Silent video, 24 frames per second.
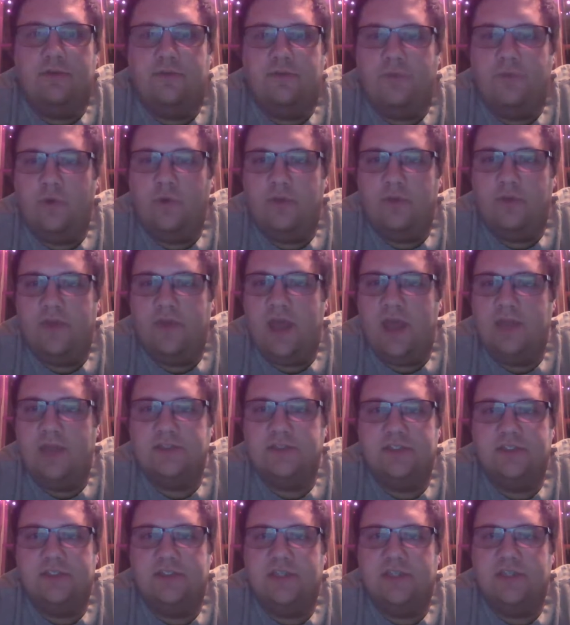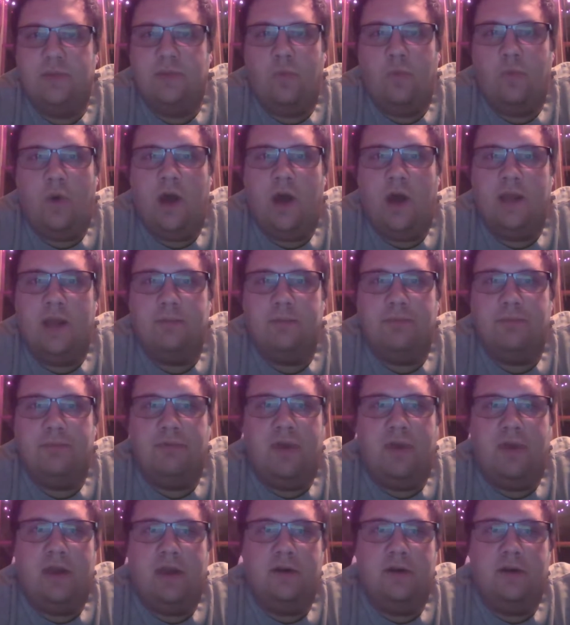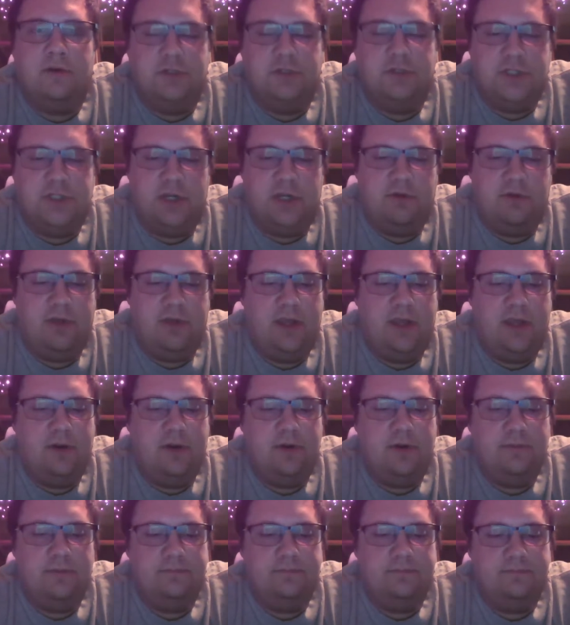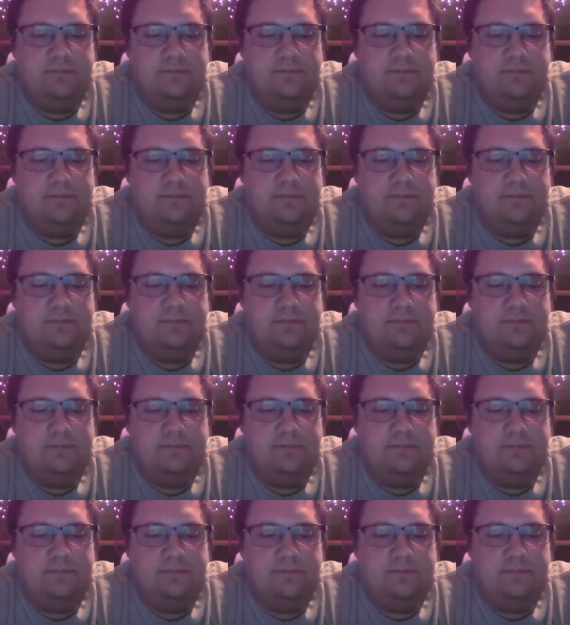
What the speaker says: 4,000 some watt Predator generator.